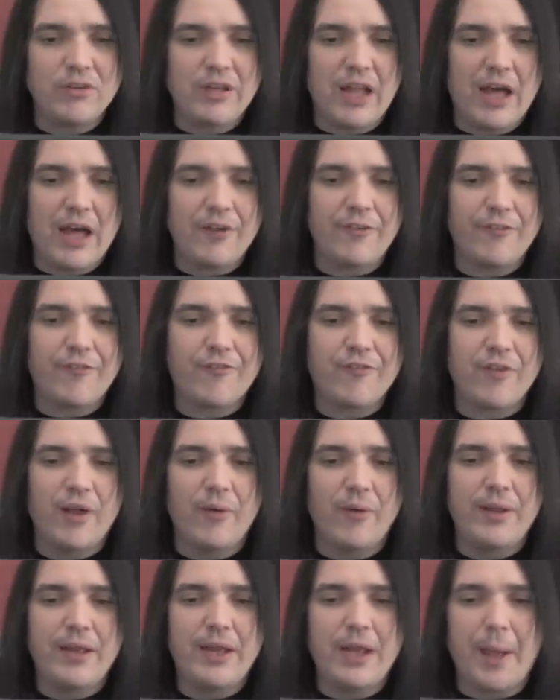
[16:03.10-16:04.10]
daughter
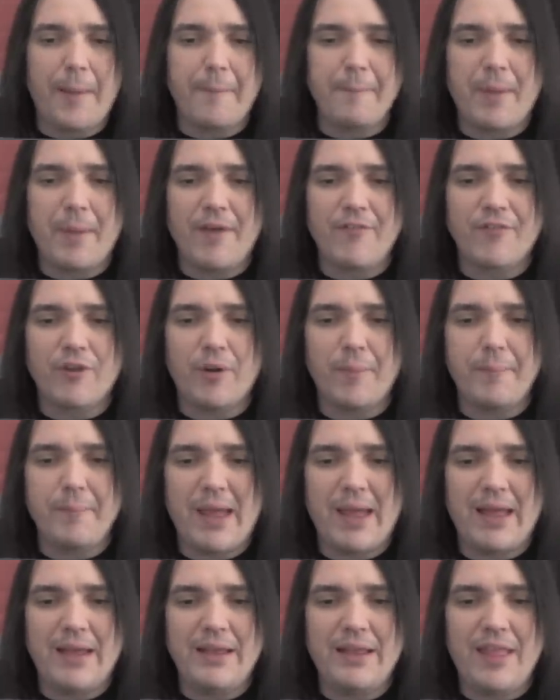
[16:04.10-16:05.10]
floating above her
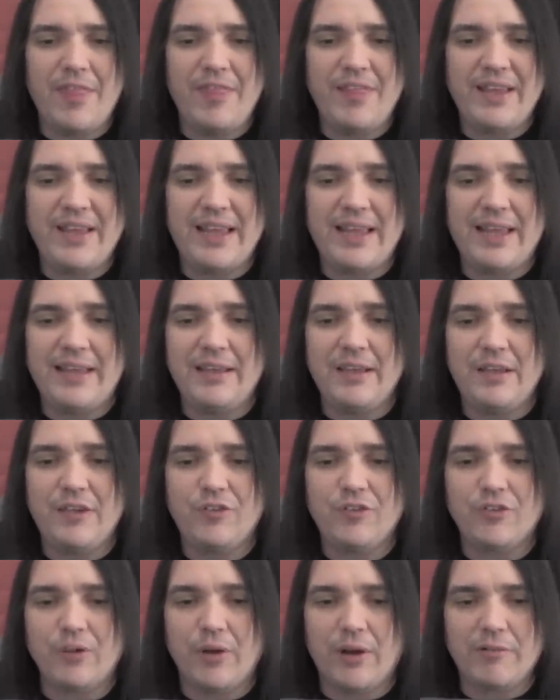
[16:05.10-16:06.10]
bed, the Indy
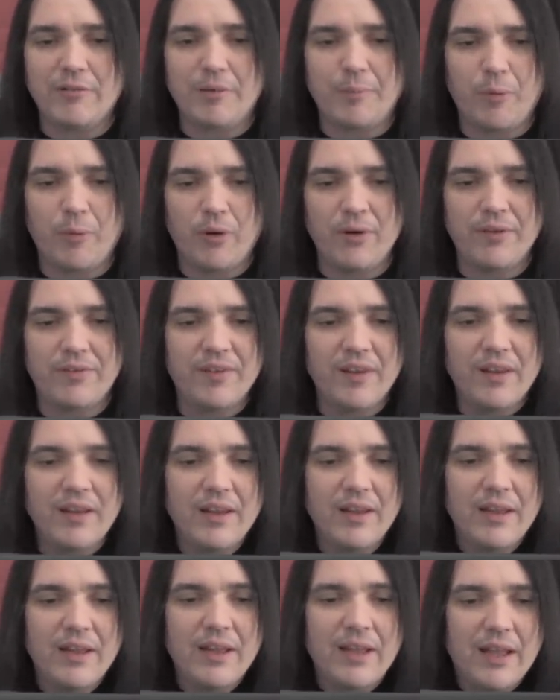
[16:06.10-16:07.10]
Star reports.
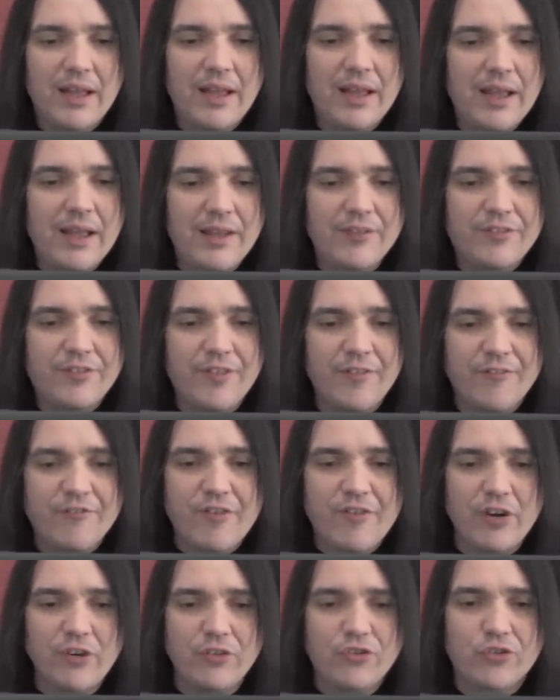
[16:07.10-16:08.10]
It's the
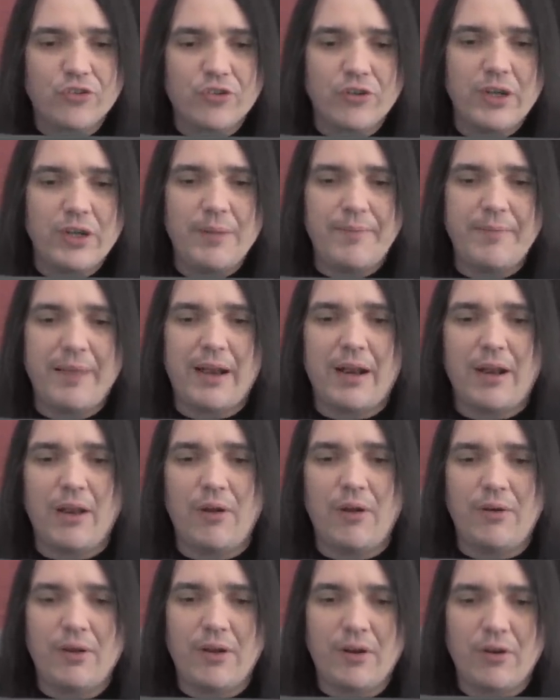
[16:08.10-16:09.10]
first scream that
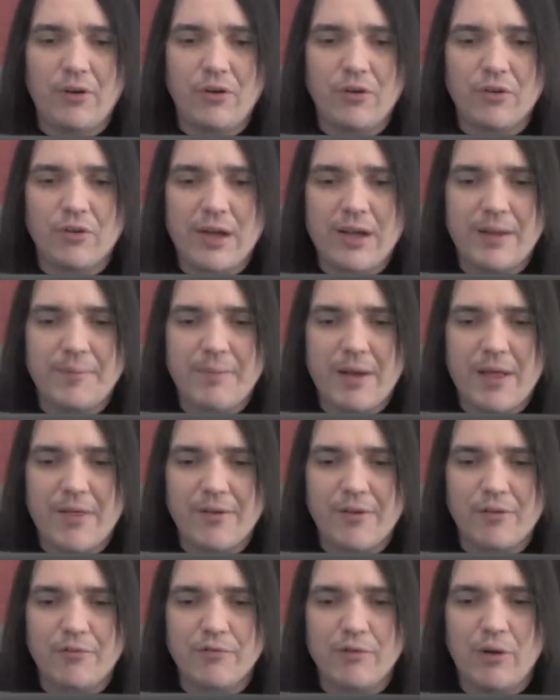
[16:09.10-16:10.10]
alerted her
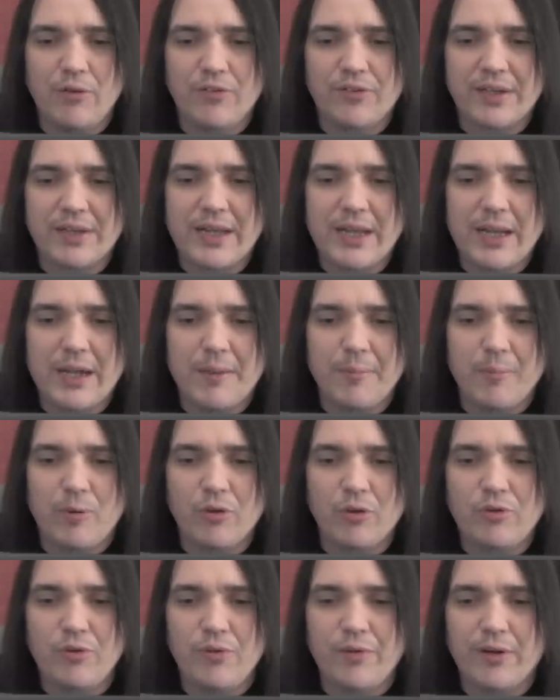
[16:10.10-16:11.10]
grandmother, Rosa
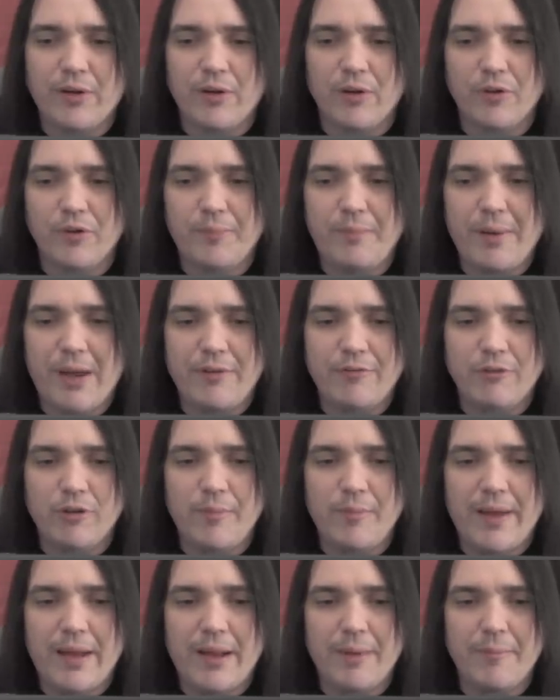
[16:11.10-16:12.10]
Campbell, to the girl's
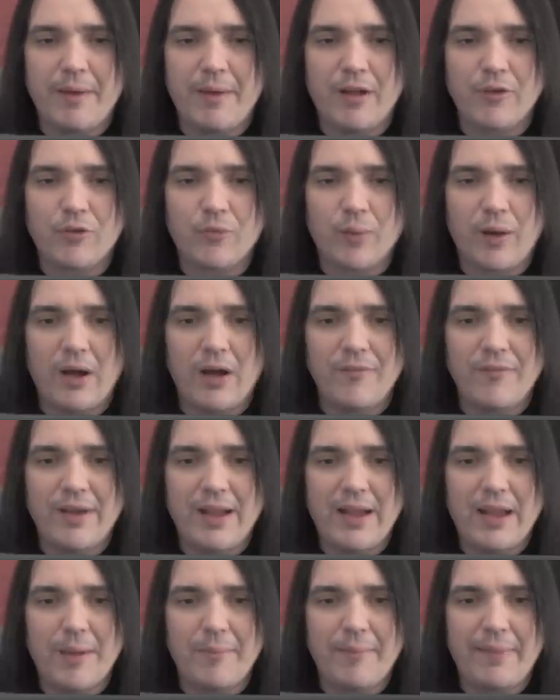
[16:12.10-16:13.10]
bedroom at about 12
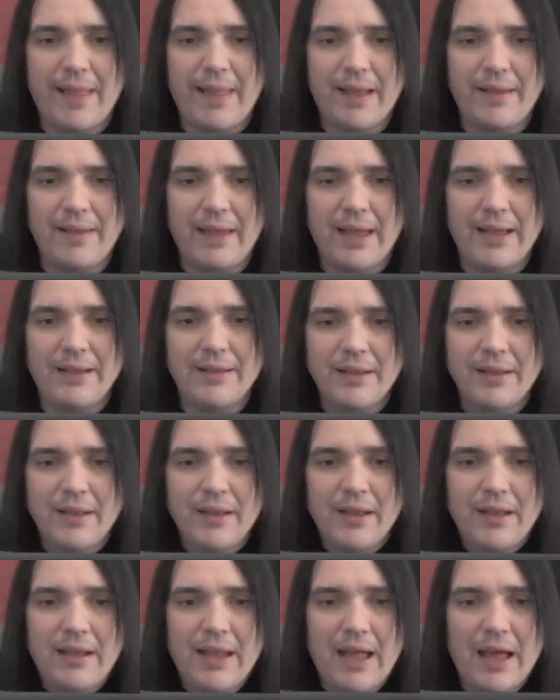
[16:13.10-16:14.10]
a.m. that night.
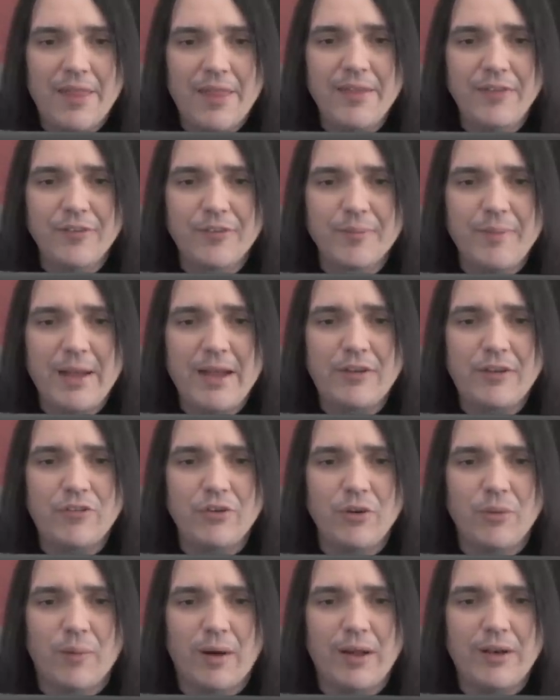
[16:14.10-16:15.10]
Now, this makes
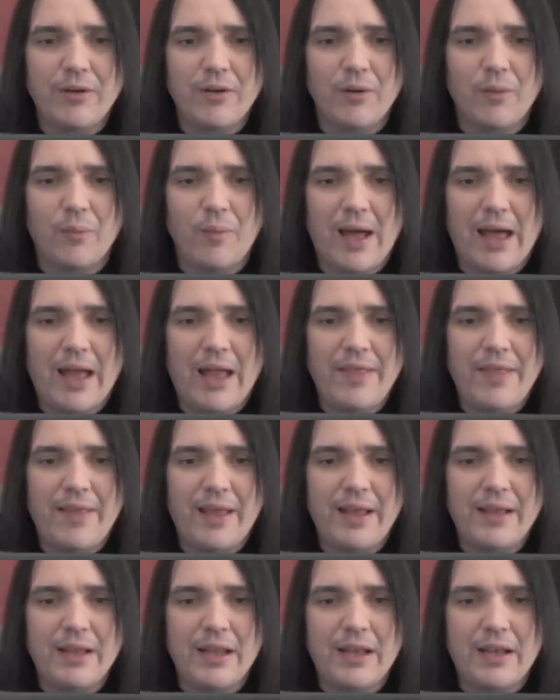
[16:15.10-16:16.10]
you wonder why
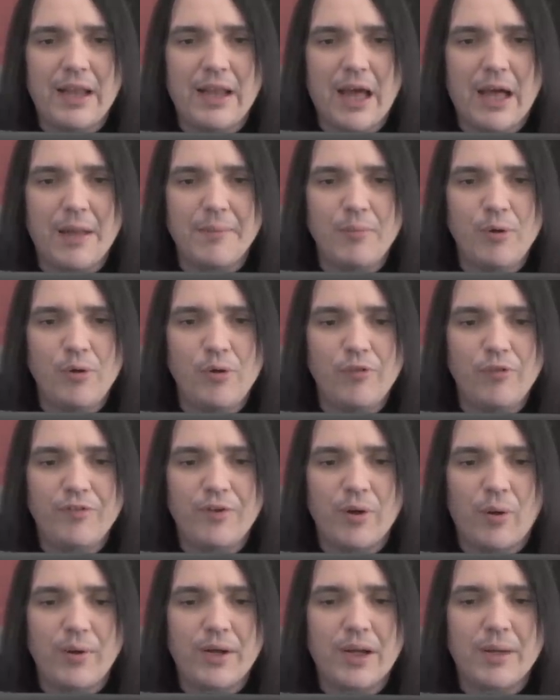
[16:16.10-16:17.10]
they did not move.
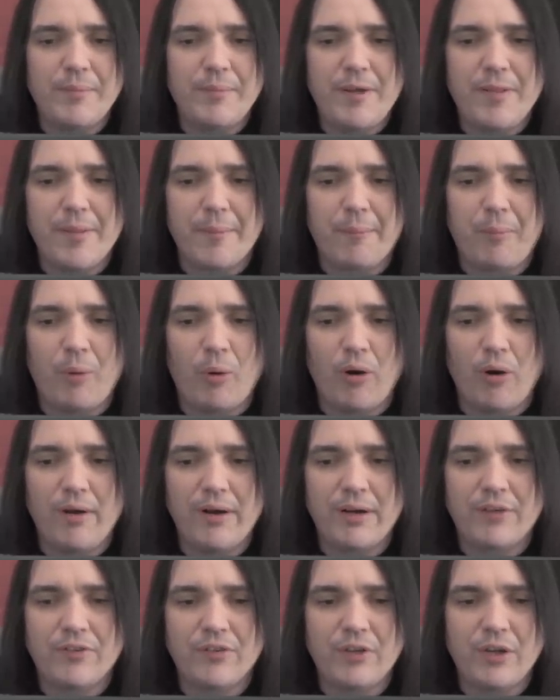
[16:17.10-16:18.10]
Don't give me the
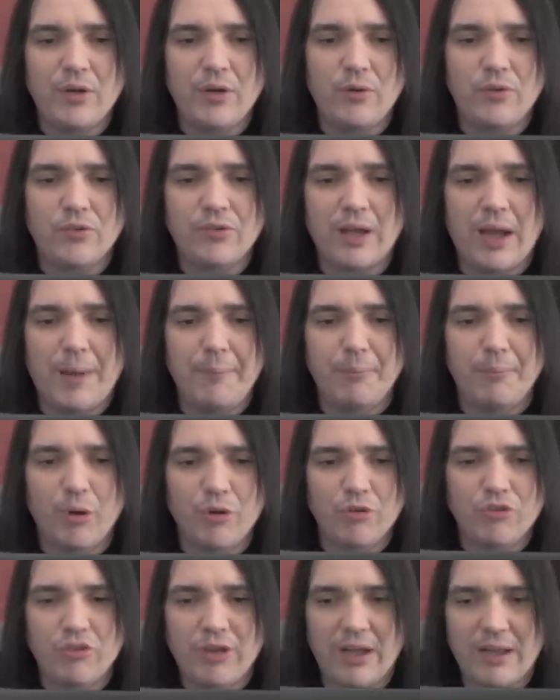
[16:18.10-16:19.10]
poor excuse.
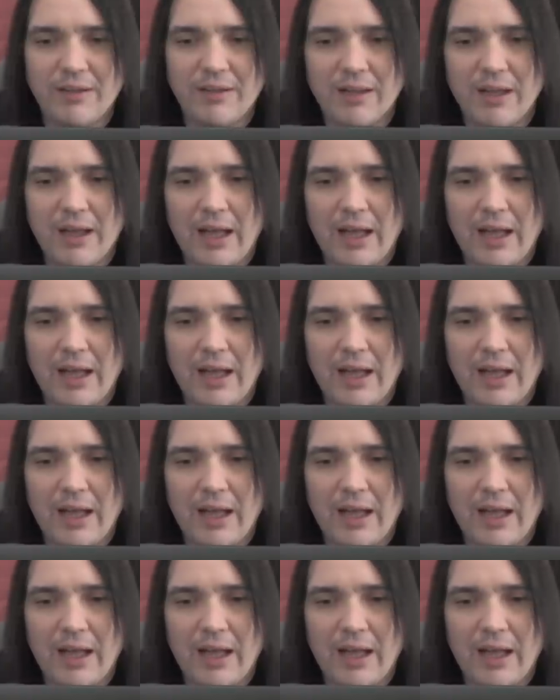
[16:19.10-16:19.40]
Bullshit.